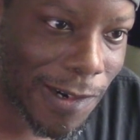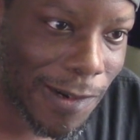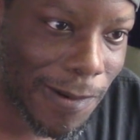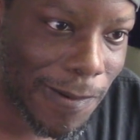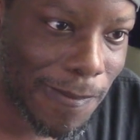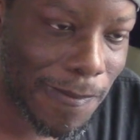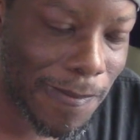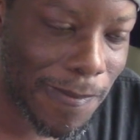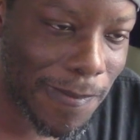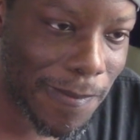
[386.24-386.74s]

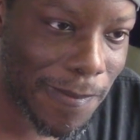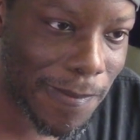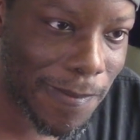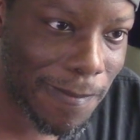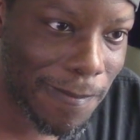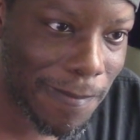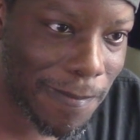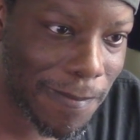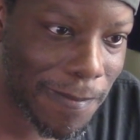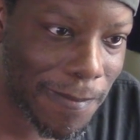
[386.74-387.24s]
Hmm.
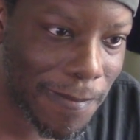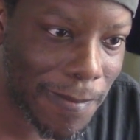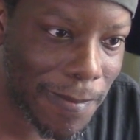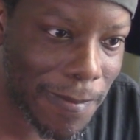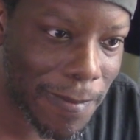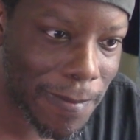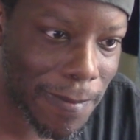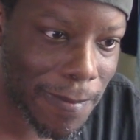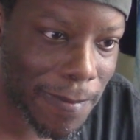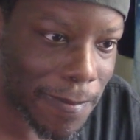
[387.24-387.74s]

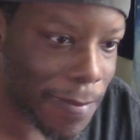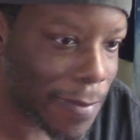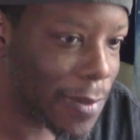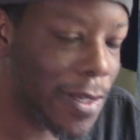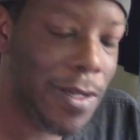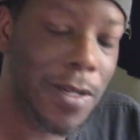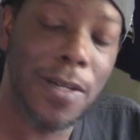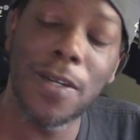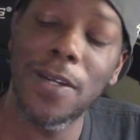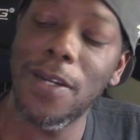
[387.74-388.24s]

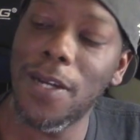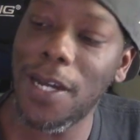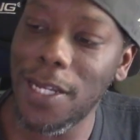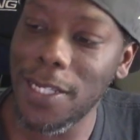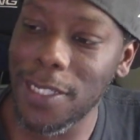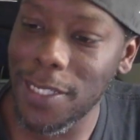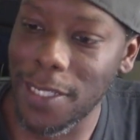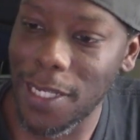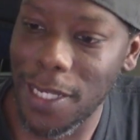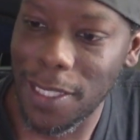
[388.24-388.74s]
I
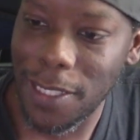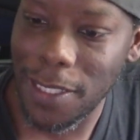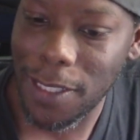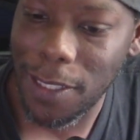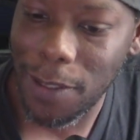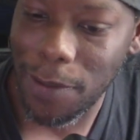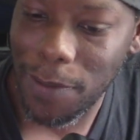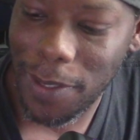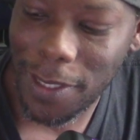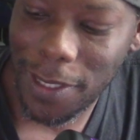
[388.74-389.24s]
just have to
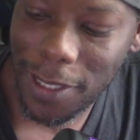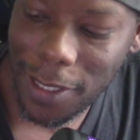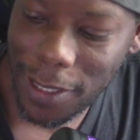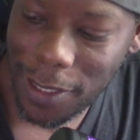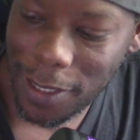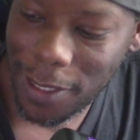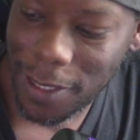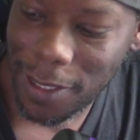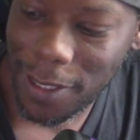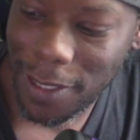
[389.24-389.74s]
go with
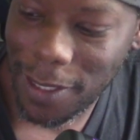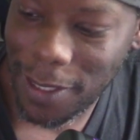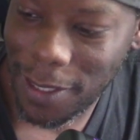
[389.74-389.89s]
uh